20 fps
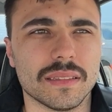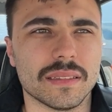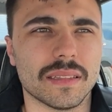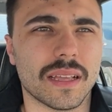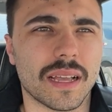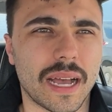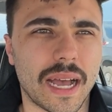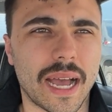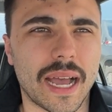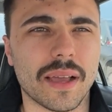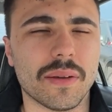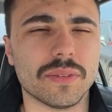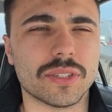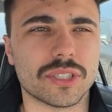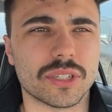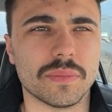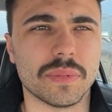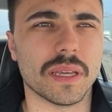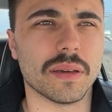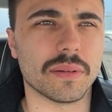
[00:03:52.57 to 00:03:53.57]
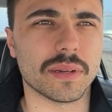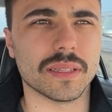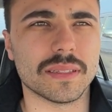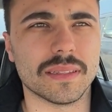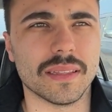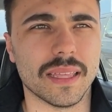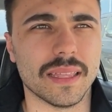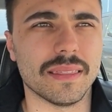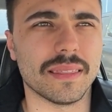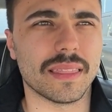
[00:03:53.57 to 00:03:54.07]
I should be able to,
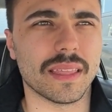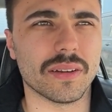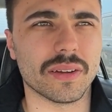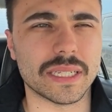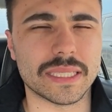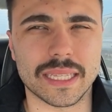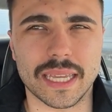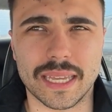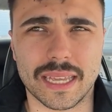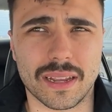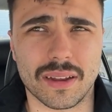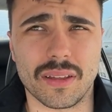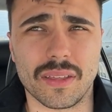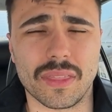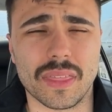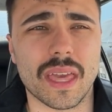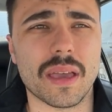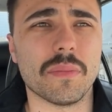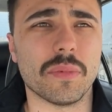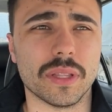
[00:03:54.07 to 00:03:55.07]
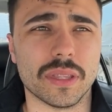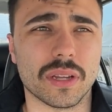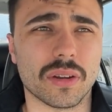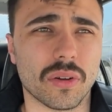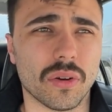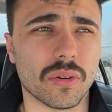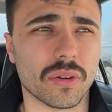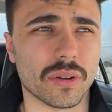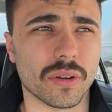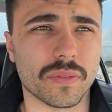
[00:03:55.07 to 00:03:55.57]
in theory, take care of them when they're
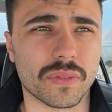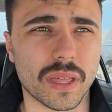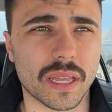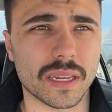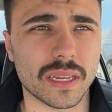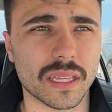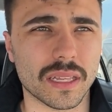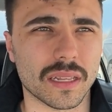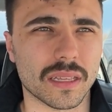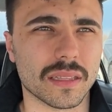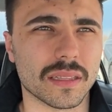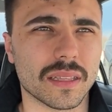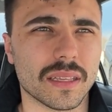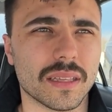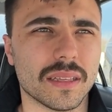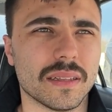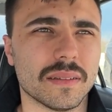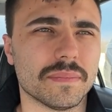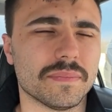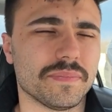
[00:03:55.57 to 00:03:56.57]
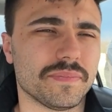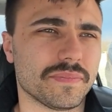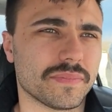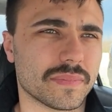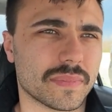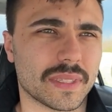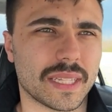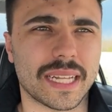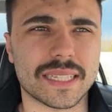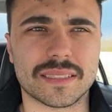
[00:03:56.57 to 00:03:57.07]
older if they need it.
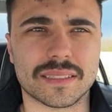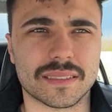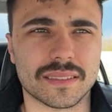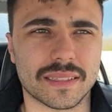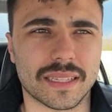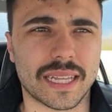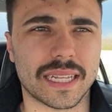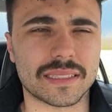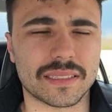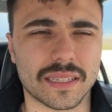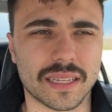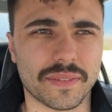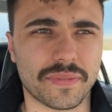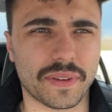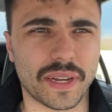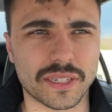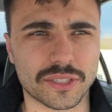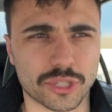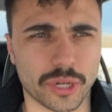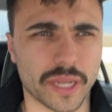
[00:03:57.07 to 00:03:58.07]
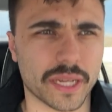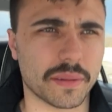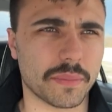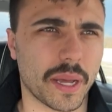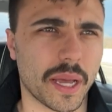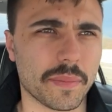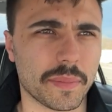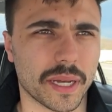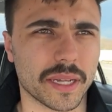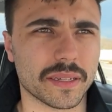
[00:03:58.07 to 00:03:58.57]
That's a fair trade in
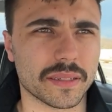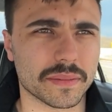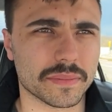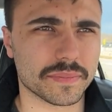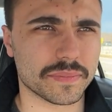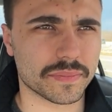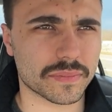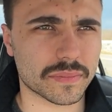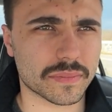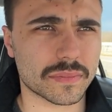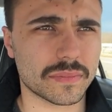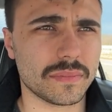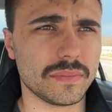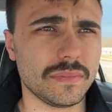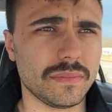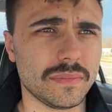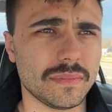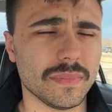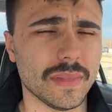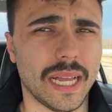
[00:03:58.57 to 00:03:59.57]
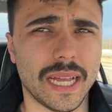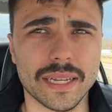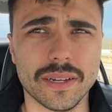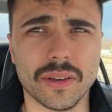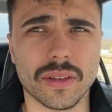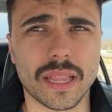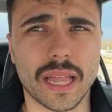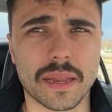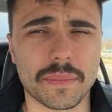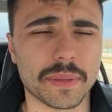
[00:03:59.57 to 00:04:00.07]
my mind. I
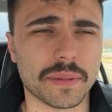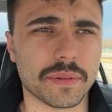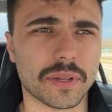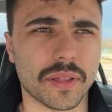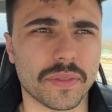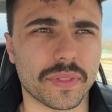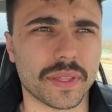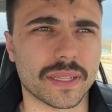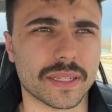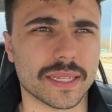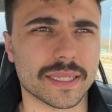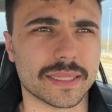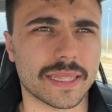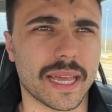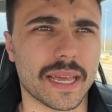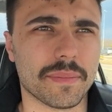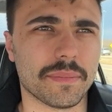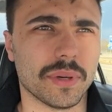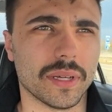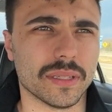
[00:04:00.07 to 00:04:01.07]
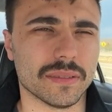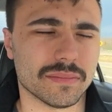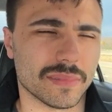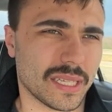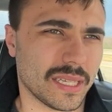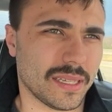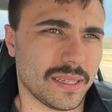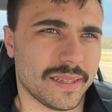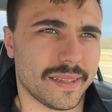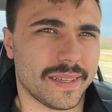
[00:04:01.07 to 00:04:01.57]
know a lot of people don't think like that, but
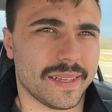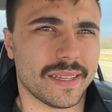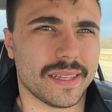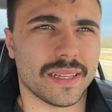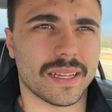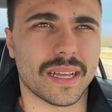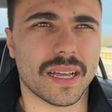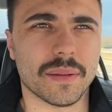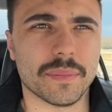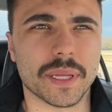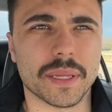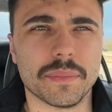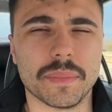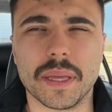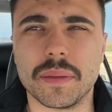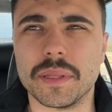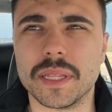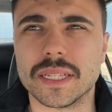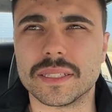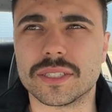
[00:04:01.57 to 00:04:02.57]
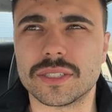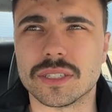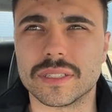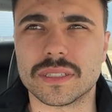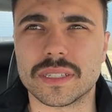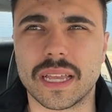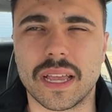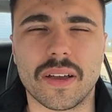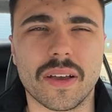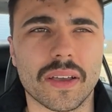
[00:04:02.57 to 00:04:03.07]
I mean, maybe that's
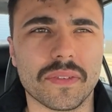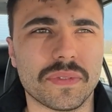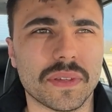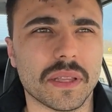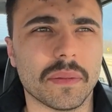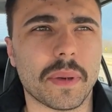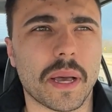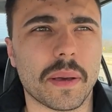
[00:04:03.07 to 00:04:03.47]
just how I feel about